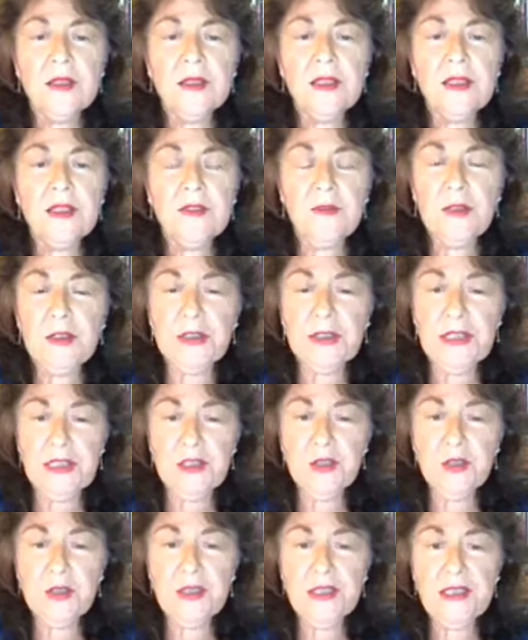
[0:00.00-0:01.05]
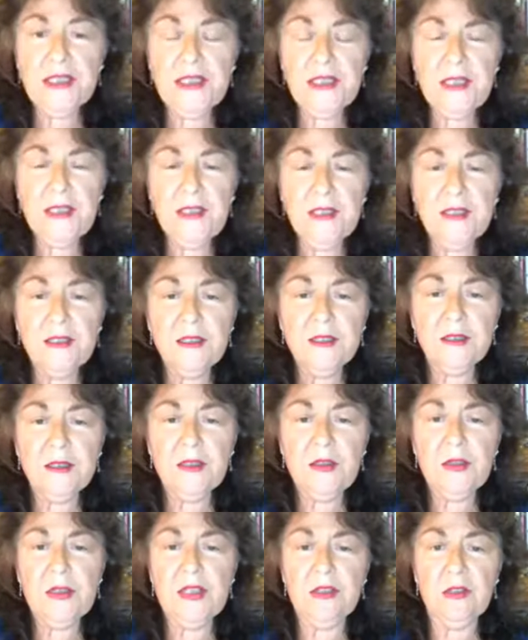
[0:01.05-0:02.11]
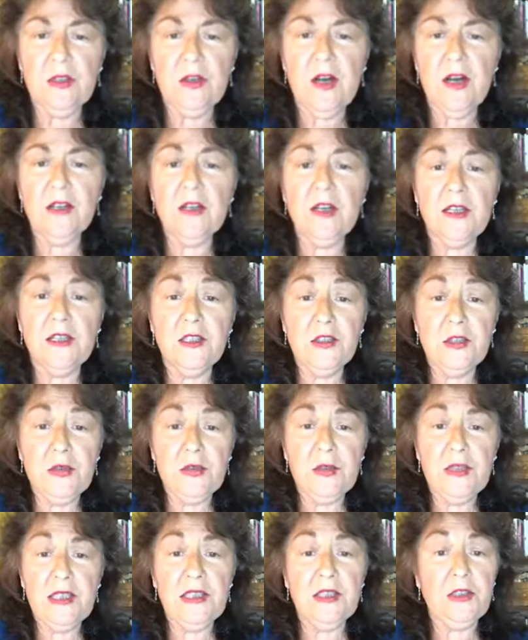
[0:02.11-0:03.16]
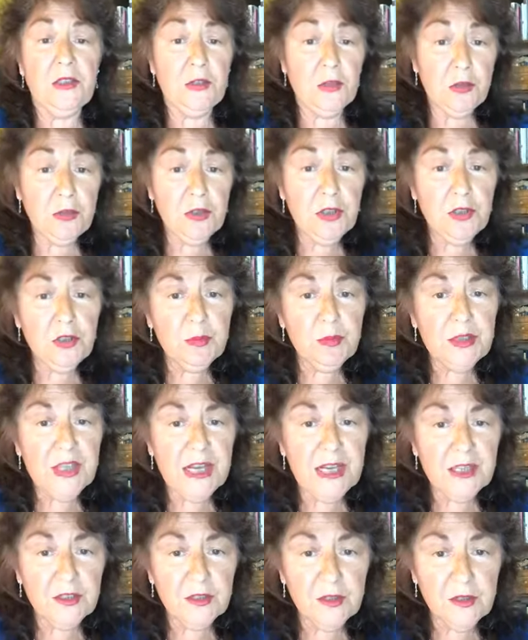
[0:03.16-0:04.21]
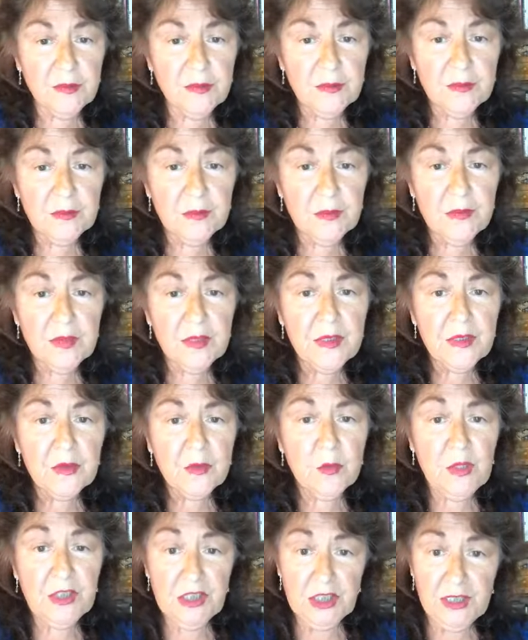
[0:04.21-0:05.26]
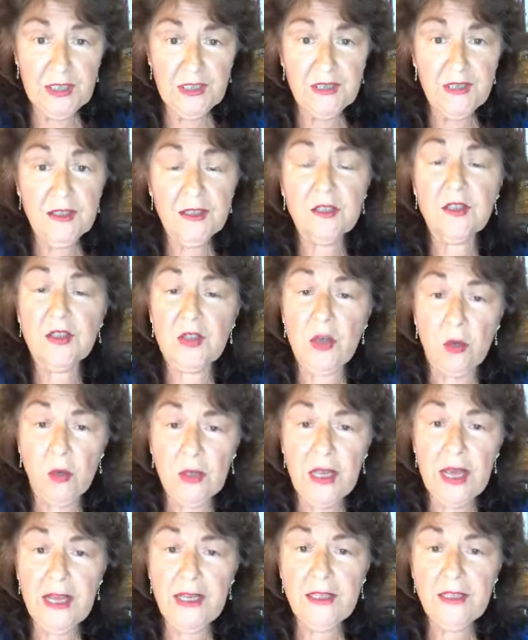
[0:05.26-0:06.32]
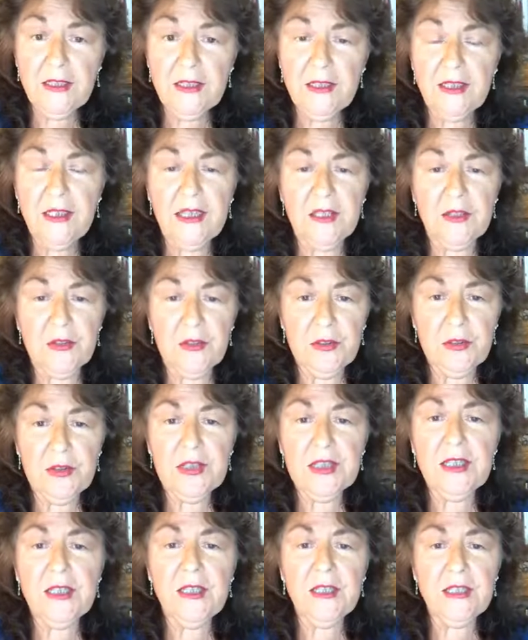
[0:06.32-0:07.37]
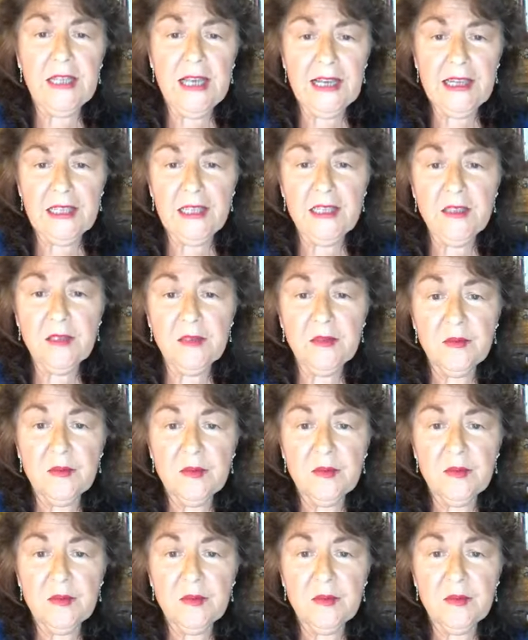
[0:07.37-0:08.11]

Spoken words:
If you're interested, you can log on to the YouTube channel, which is Sollite Anthusa Helena.